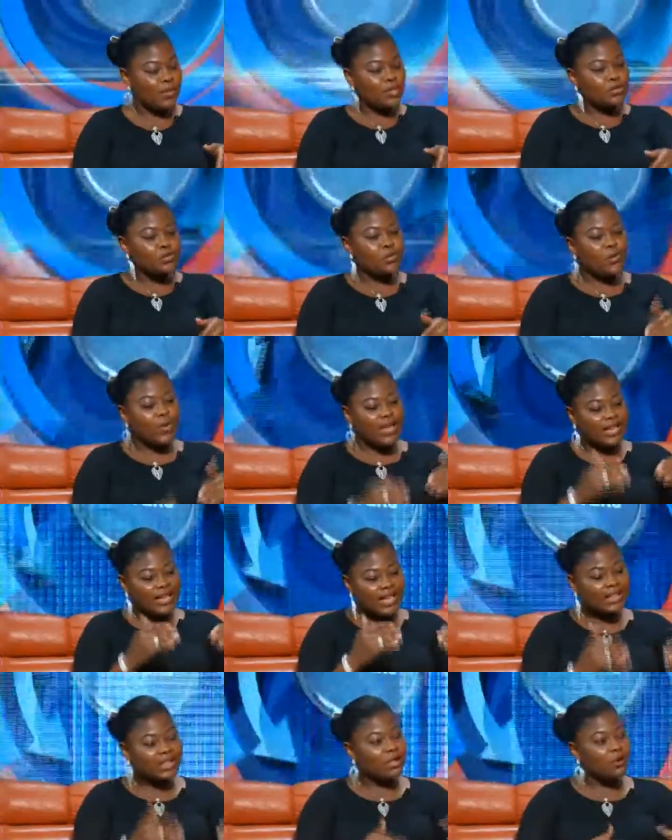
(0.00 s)
So
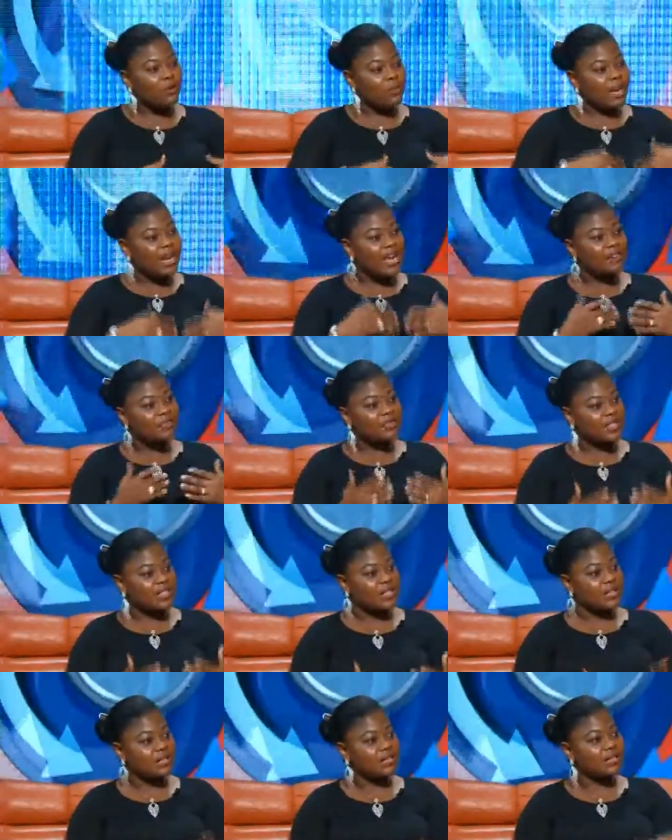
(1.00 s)
let the government have
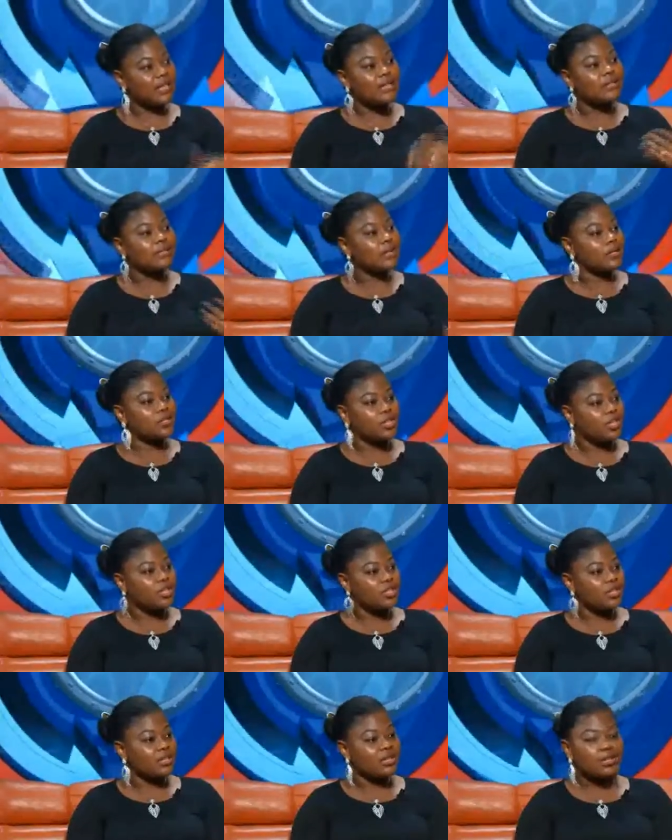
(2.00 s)
facilities. Let's start
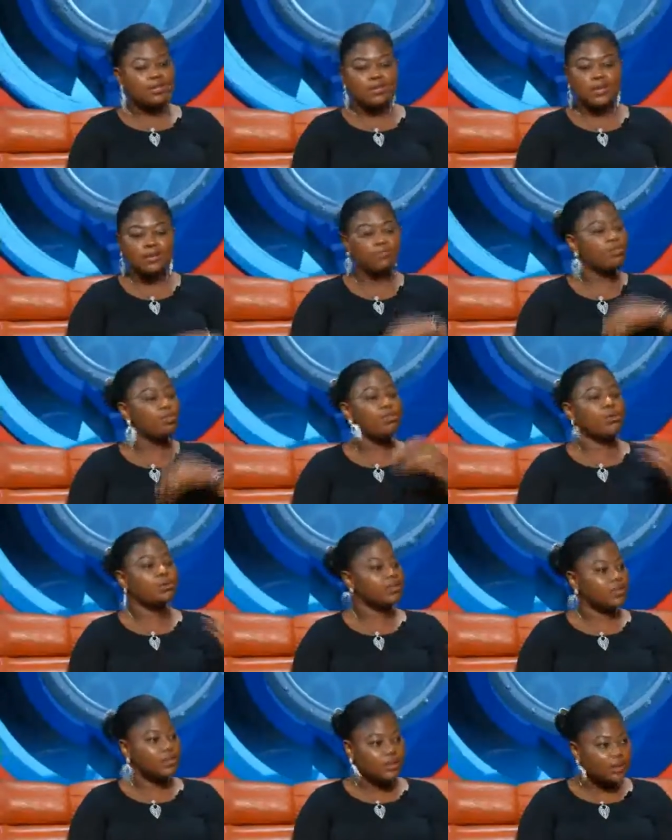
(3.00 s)
changing it. Let's start
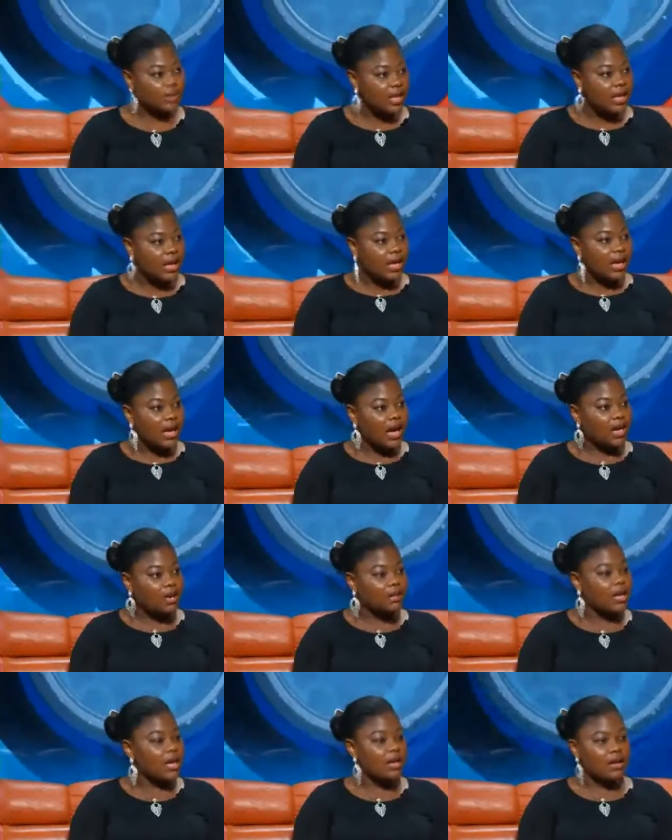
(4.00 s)
remodeling
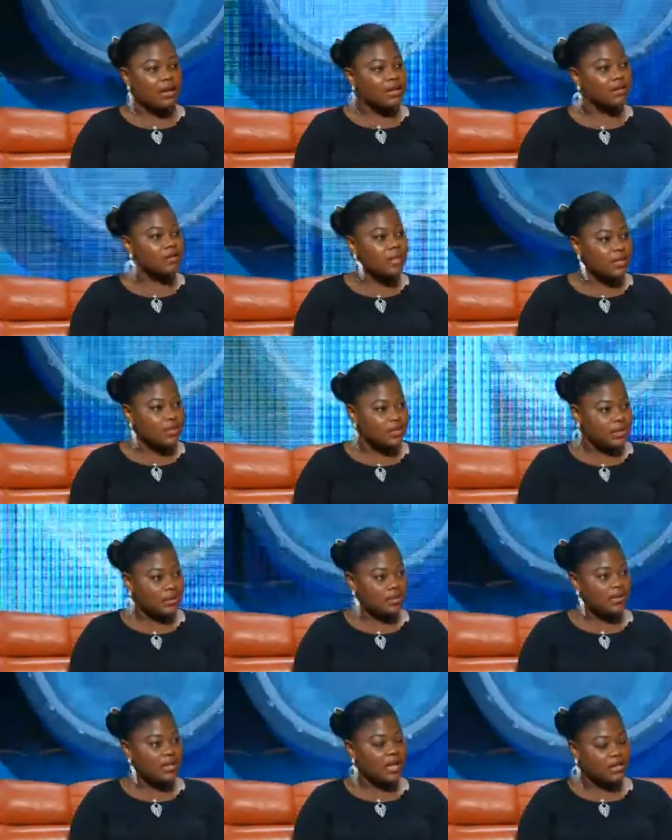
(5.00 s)
our
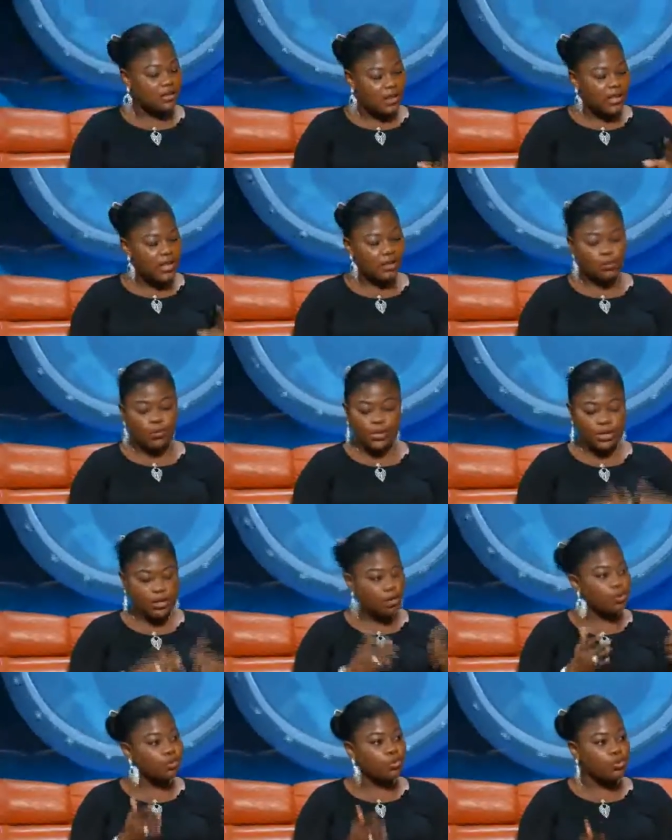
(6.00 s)
centers that they can, whether
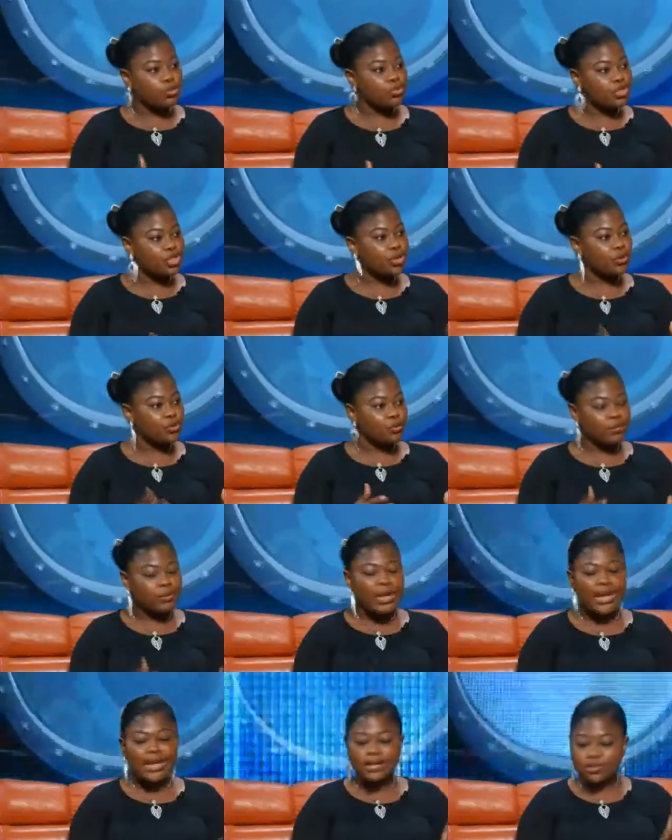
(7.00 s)
you're on wheelchair or you're
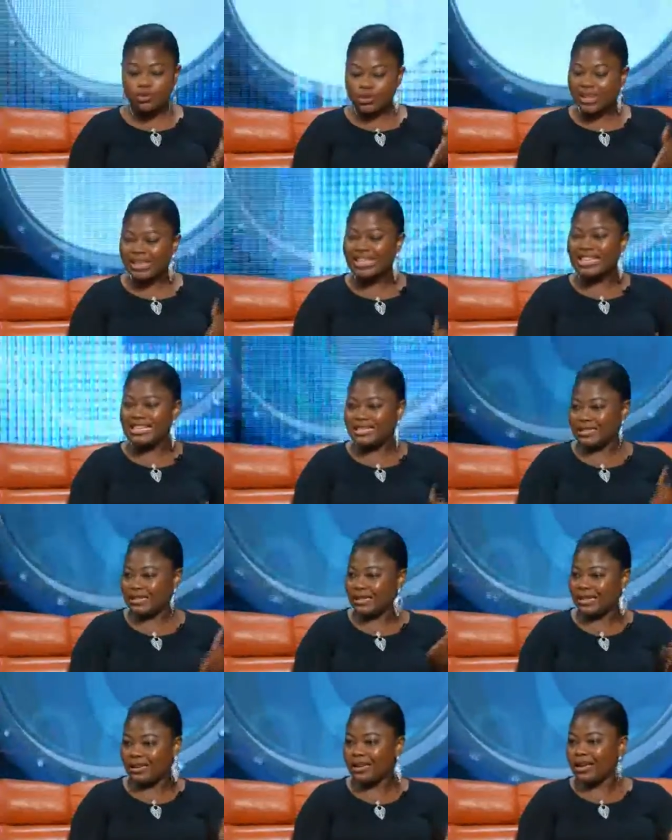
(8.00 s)
blind, you can
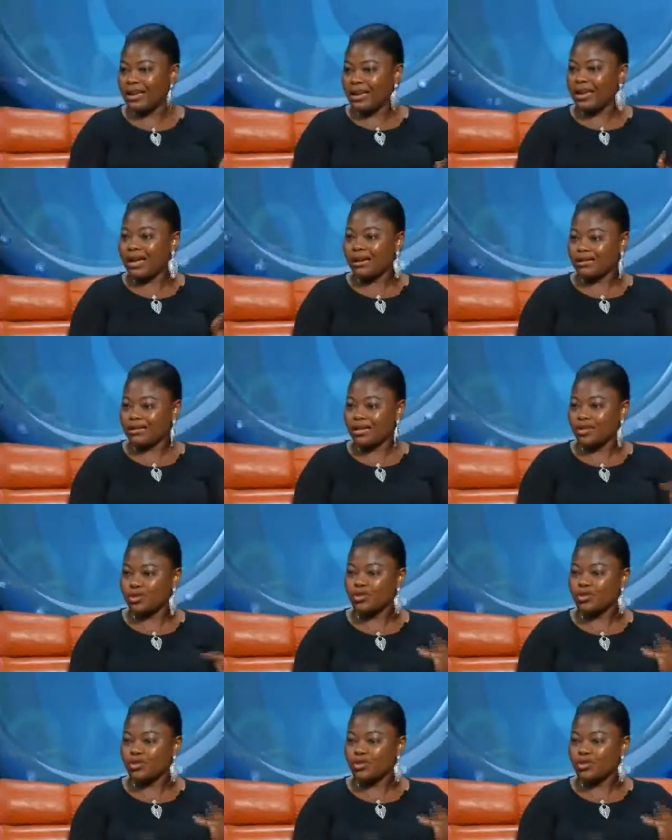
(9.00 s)
easily access.